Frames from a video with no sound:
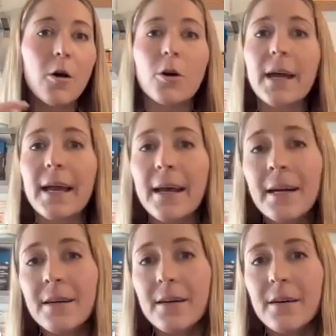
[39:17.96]

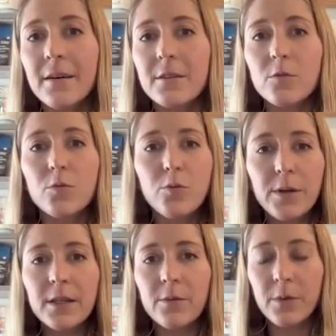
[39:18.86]
organic. It's
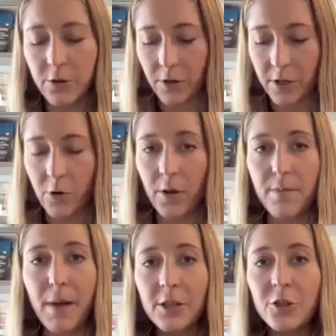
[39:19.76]
really, really critical with
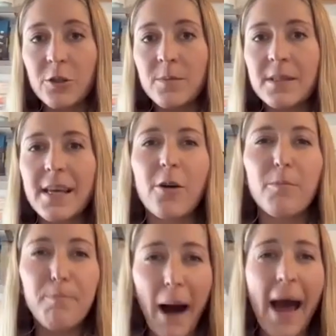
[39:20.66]
mushrooms. They
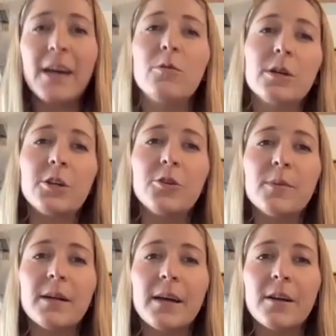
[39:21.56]
are
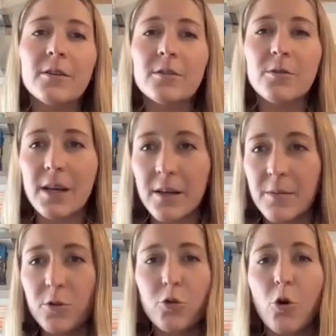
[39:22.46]
bioaccumulators, so they can
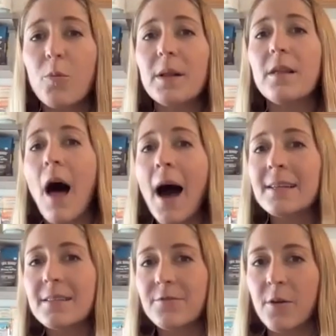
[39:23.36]
absorb a
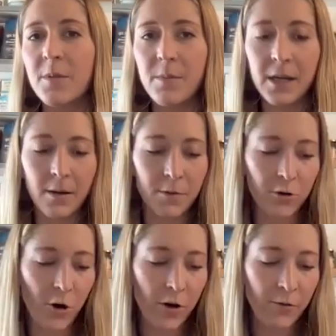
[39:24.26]
lot from the medium they're
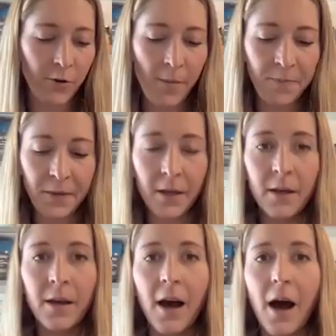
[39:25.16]
growing from.
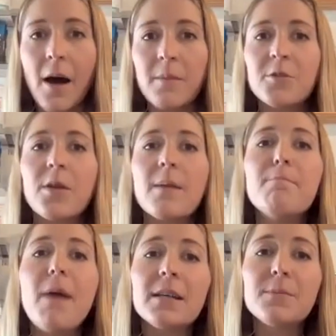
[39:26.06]
So they
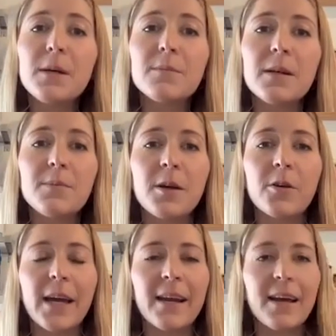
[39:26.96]
must be
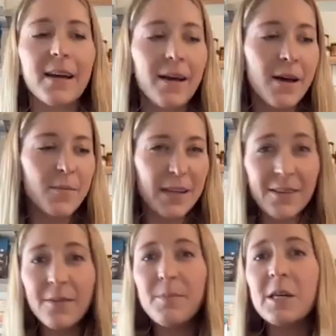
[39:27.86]
organic. But
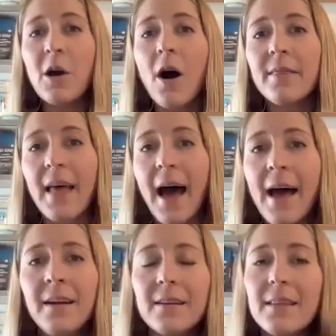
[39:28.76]
even beyond
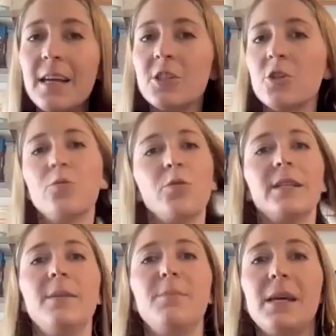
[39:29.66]
that, they should
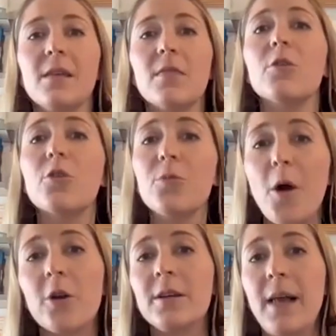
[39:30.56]
really be
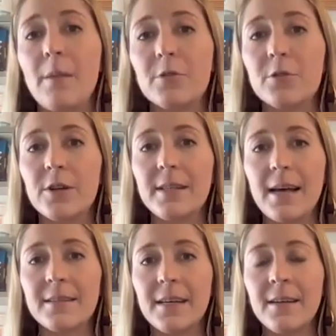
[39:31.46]
third-party laboratory
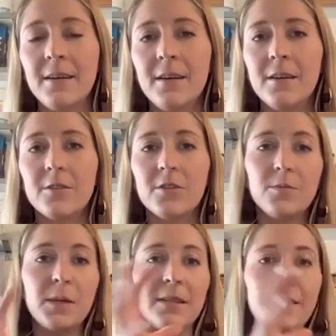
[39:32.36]
tested. So this
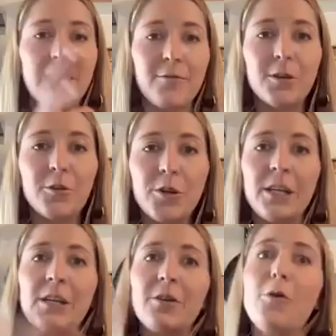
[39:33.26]
means that every
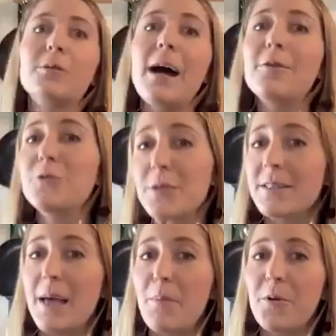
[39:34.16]
ingredient goes out to a
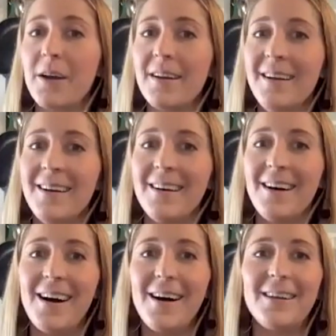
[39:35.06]
separate
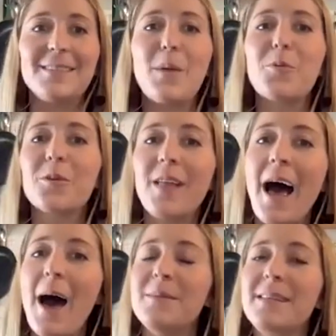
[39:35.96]
a separate
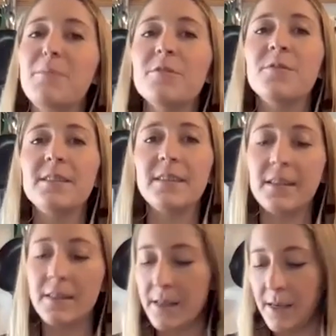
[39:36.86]
lab, a separate
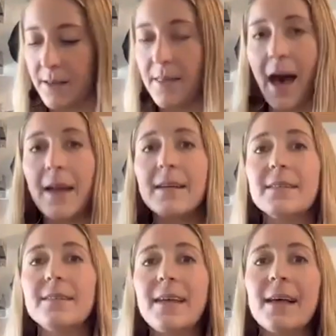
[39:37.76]
facility that
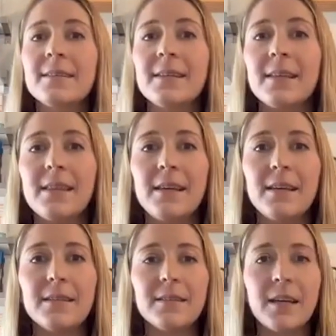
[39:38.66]
is testing
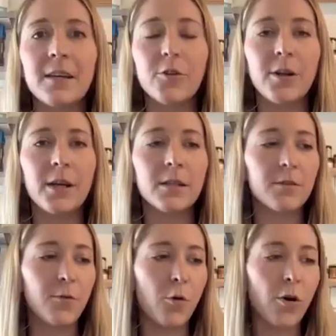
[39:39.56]
these ingredients
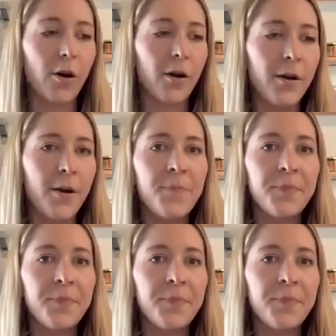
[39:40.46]
for